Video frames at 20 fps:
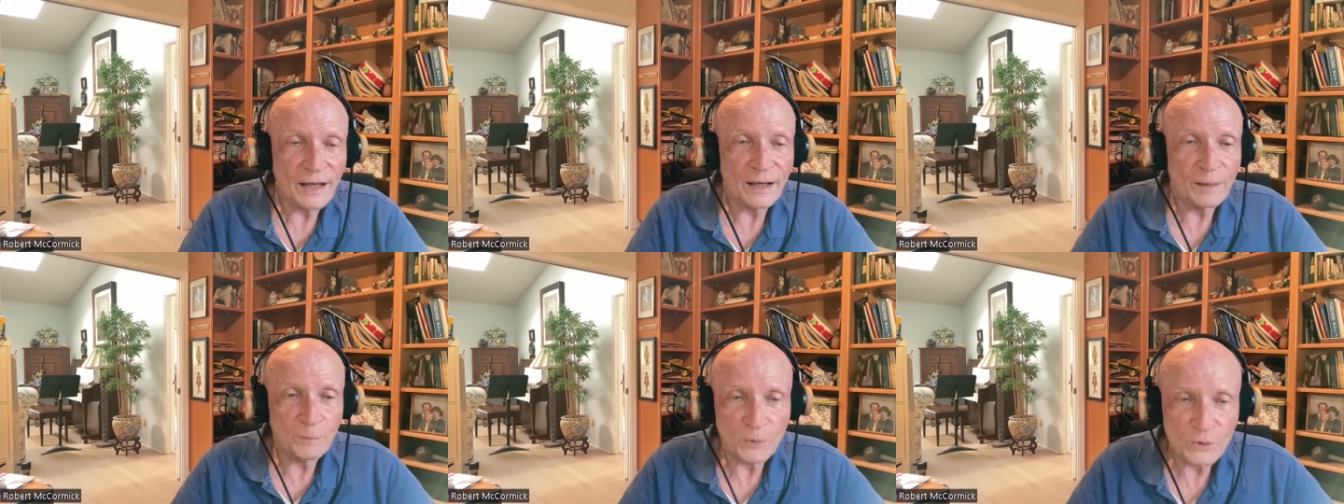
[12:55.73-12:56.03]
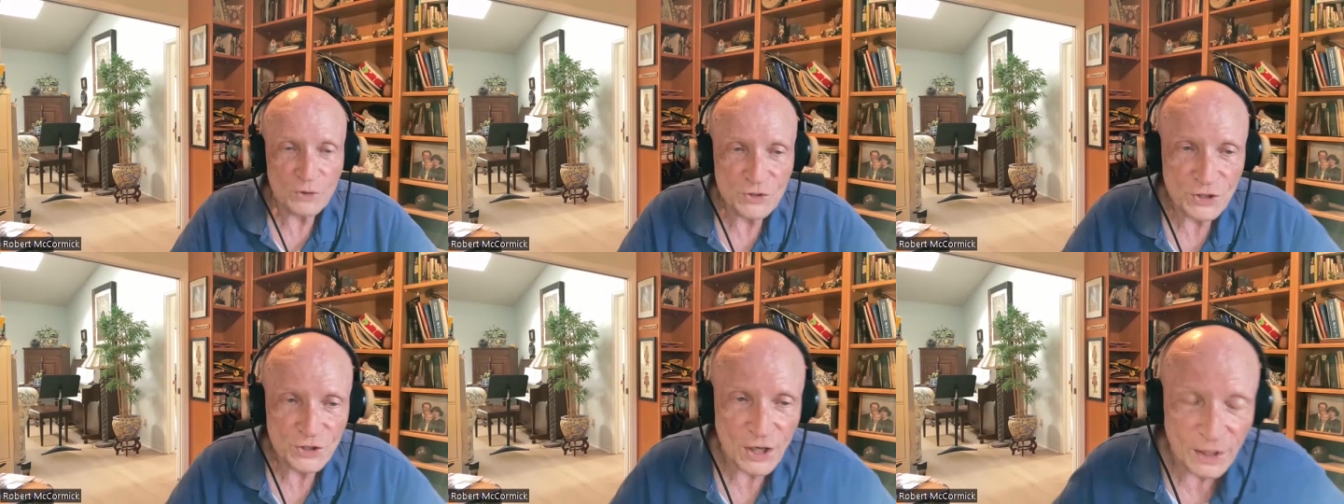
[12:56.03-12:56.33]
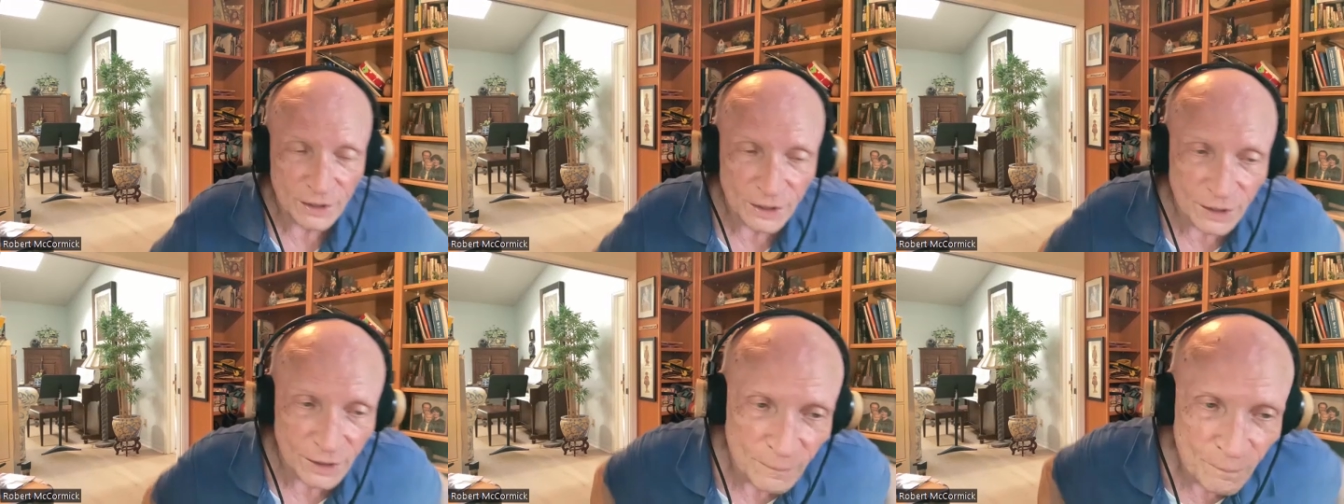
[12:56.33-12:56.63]
and
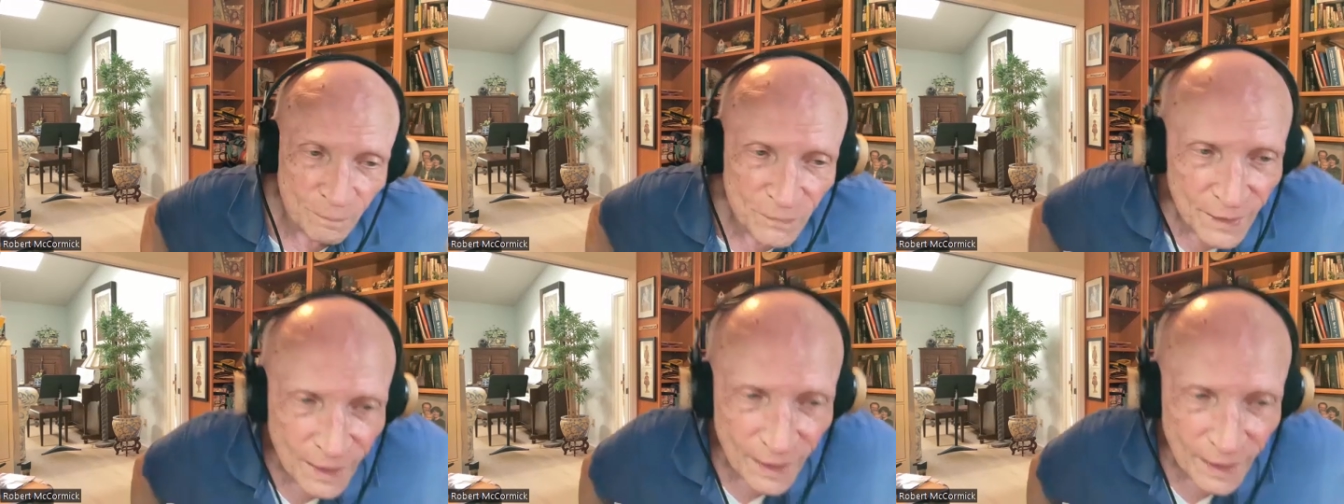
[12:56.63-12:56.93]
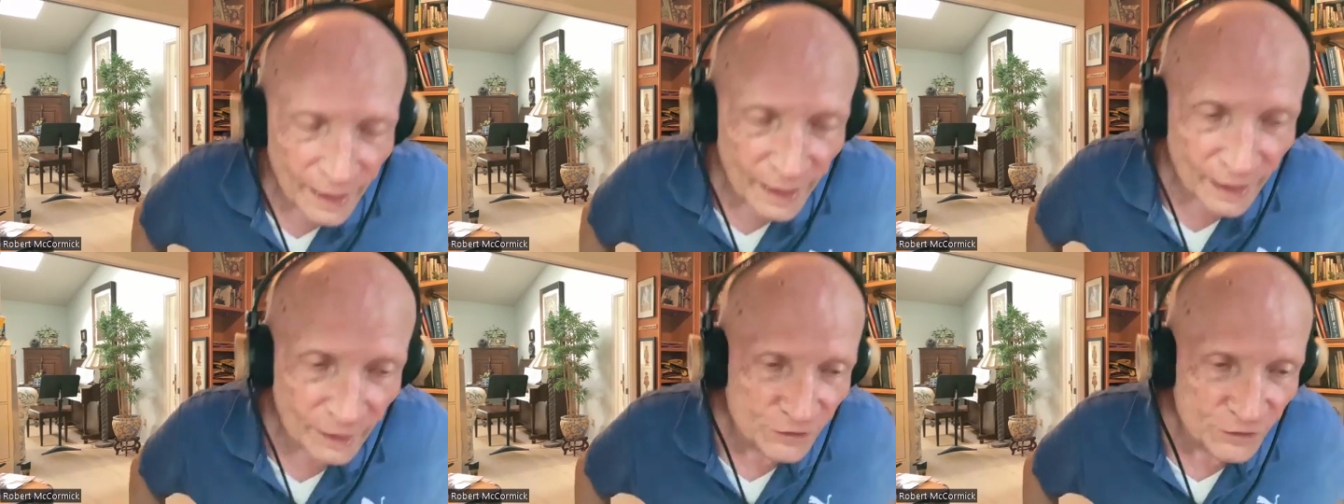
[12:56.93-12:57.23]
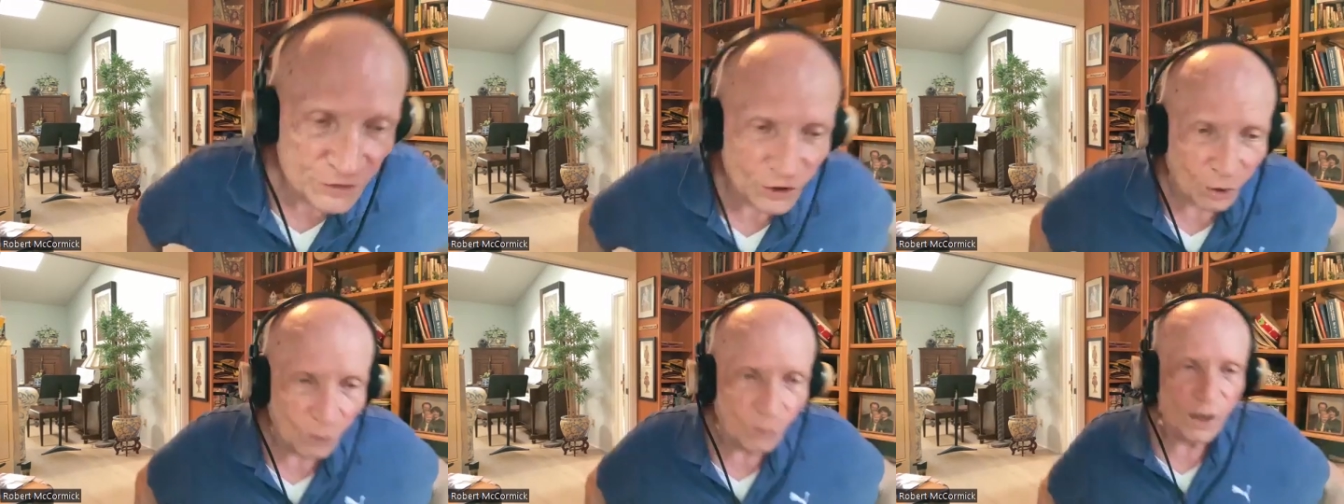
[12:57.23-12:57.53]
appreciate it,
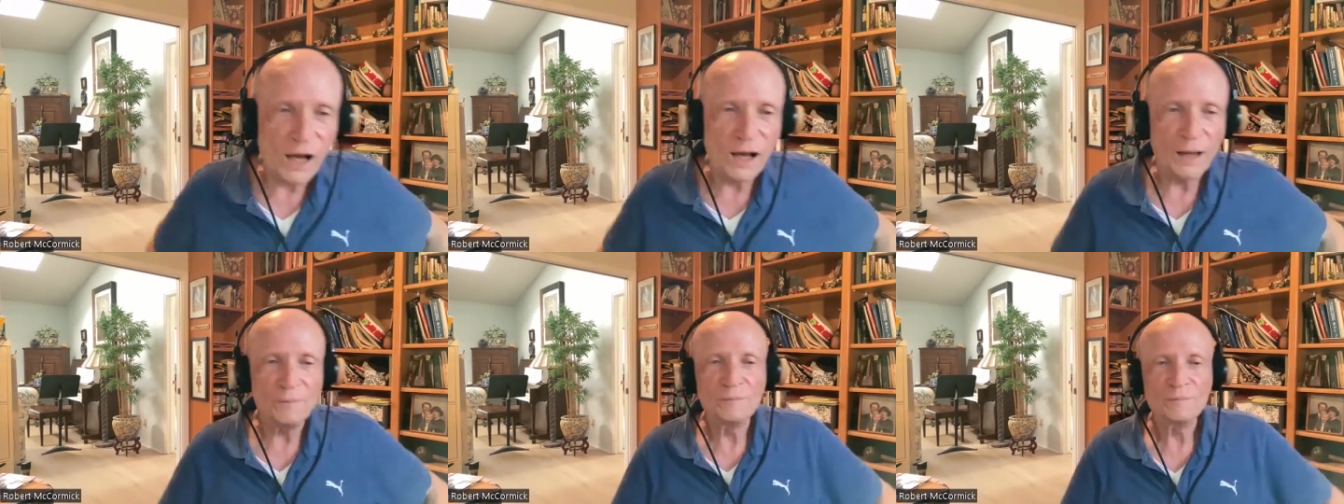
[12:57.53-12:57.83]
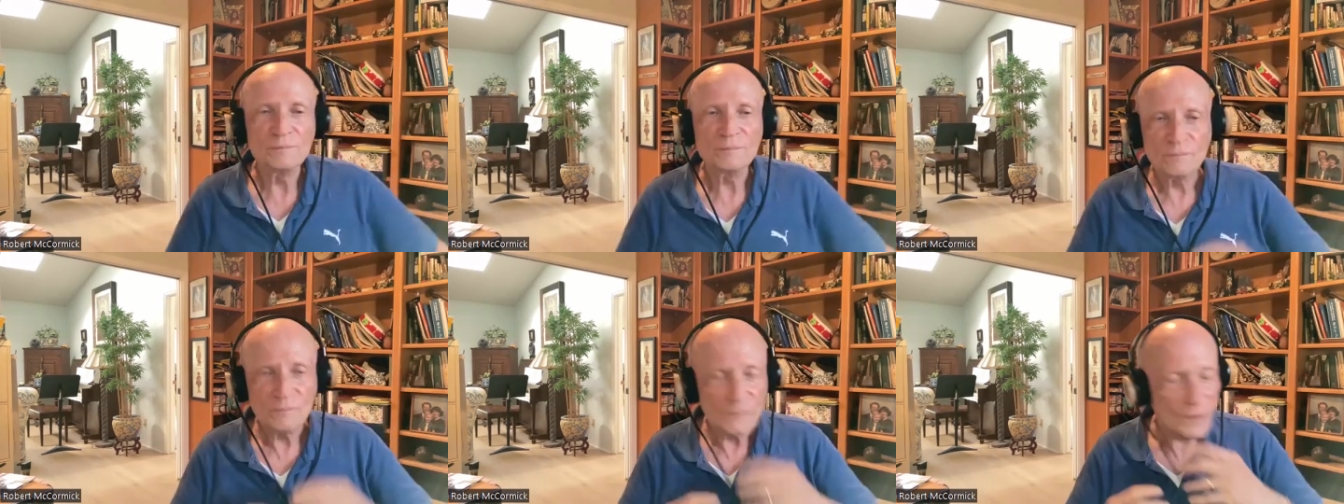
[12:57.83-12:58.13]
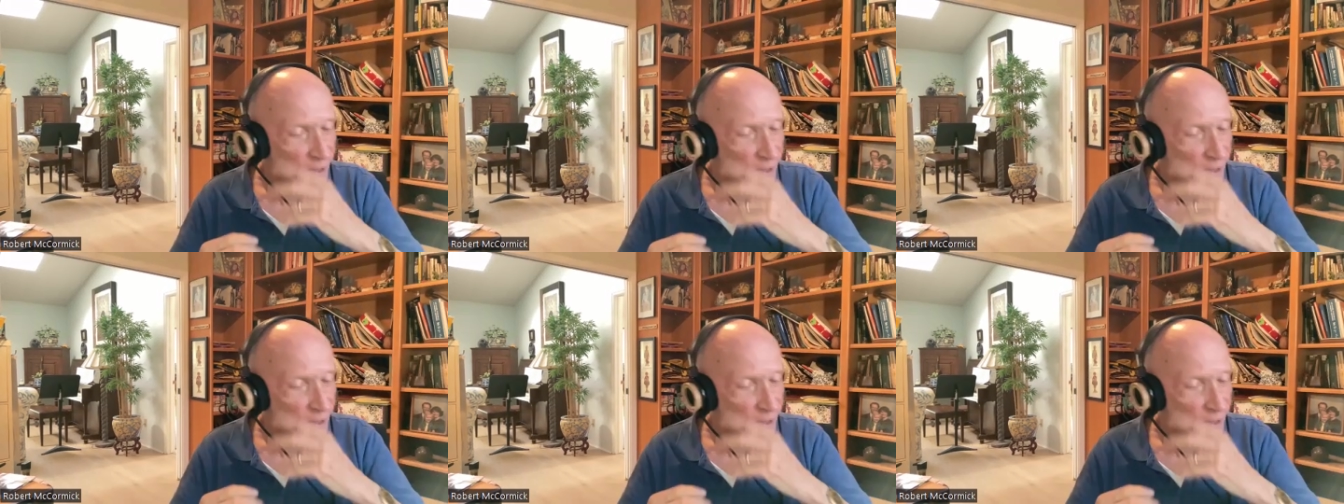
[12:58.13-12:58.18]
and so on.